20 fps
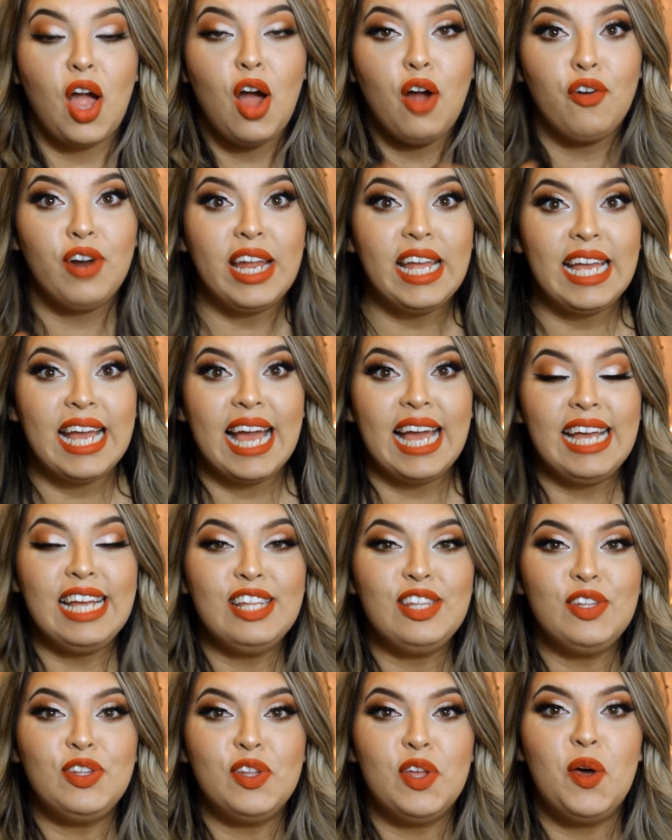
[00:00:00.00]
Alright
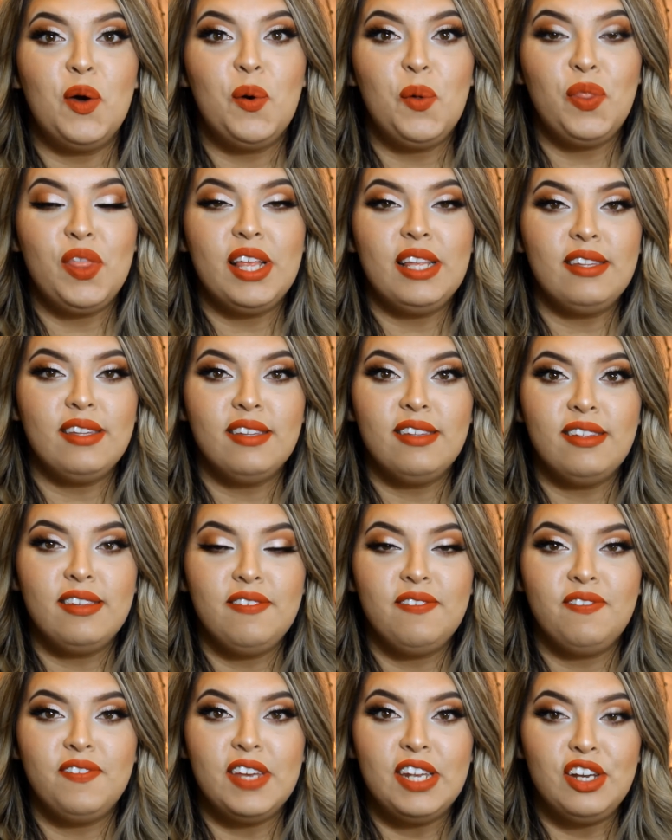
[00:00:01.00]
guys, so this is
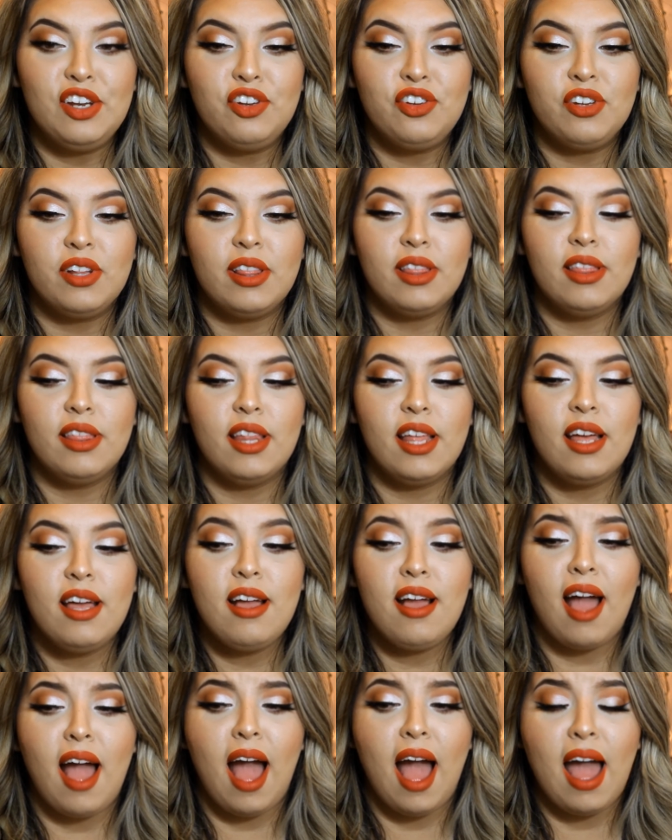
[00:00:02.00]
the finished
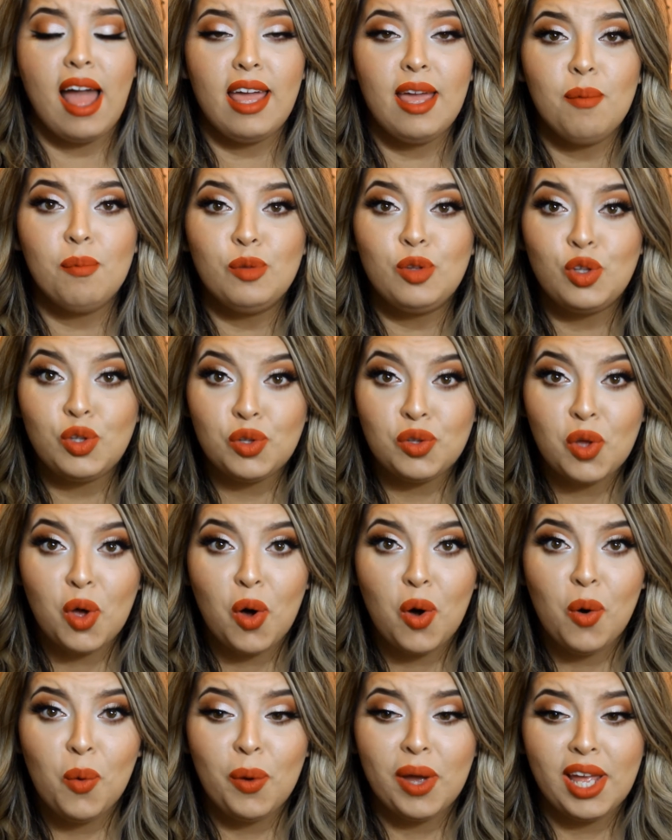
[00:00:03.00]
look. I am
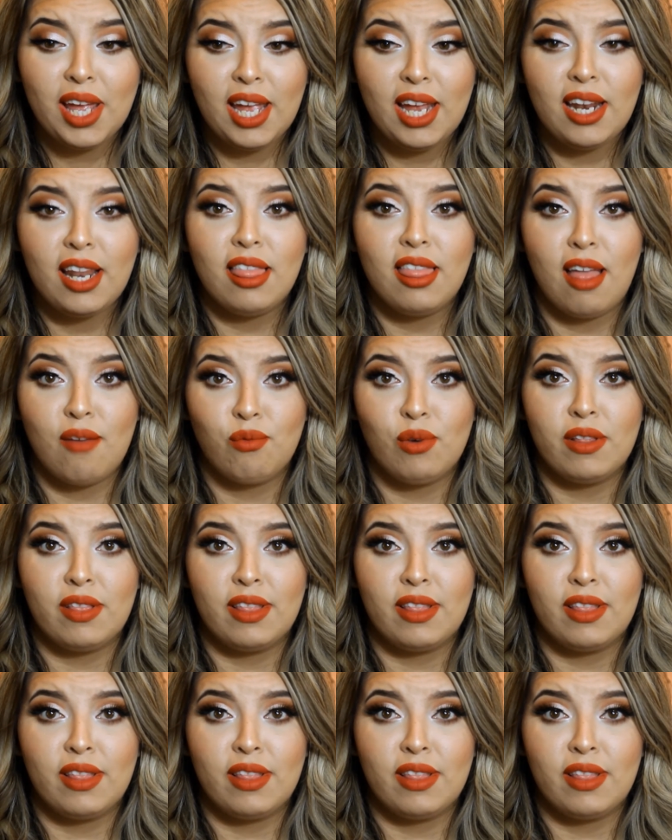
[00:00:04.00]
so in love